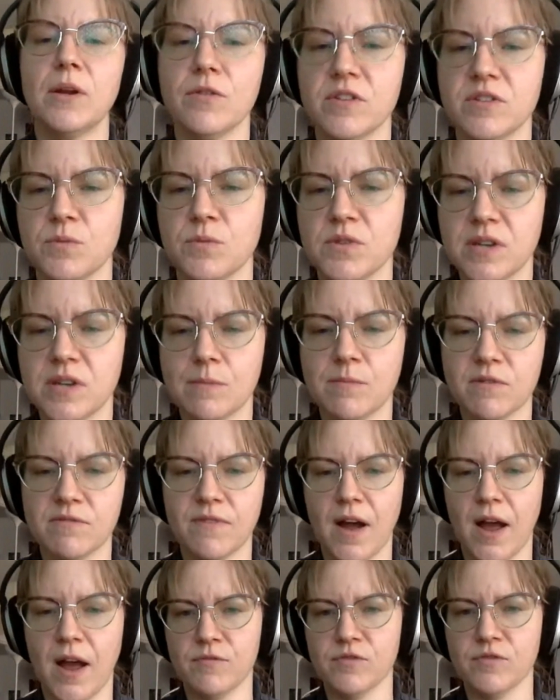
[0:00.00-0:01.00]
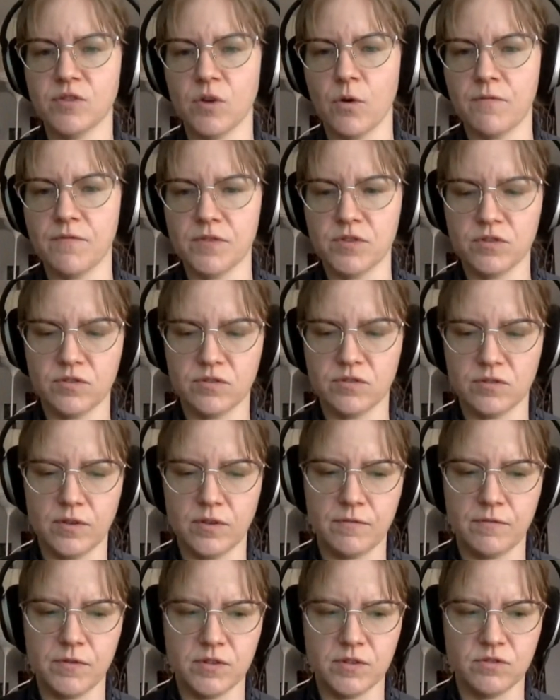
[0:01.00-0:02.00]
This one's number 5. So if
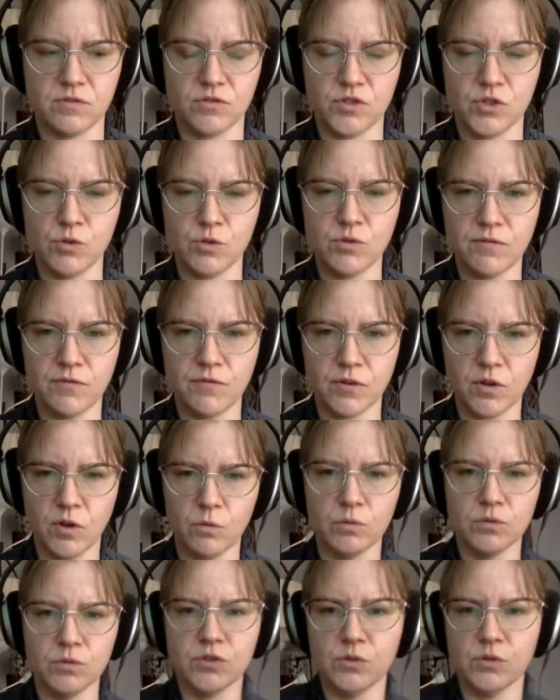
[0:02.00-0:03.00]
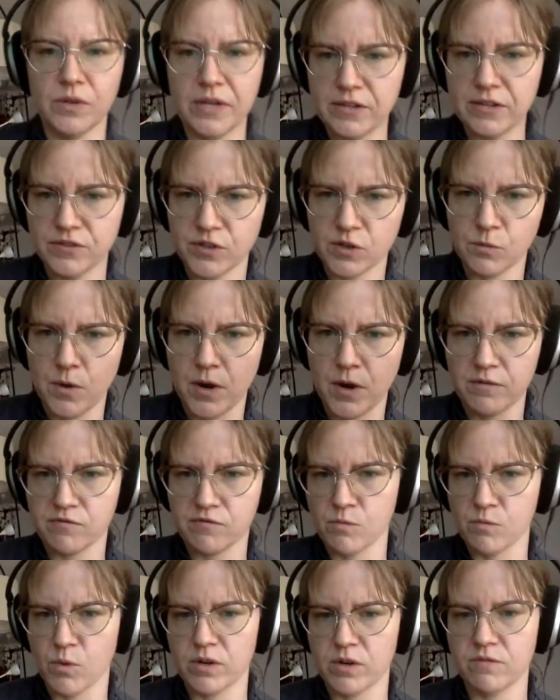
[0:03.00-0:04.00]
it's too difficult, we'll do an easier one
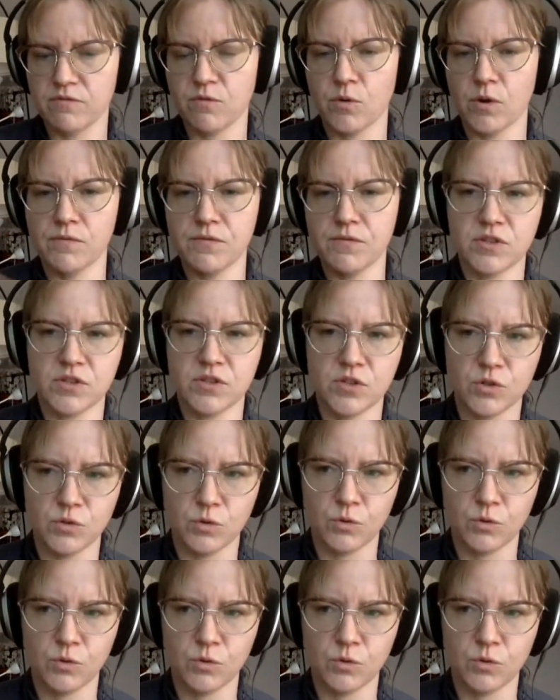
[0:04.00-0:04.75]
from 1 to 4. If it's 2.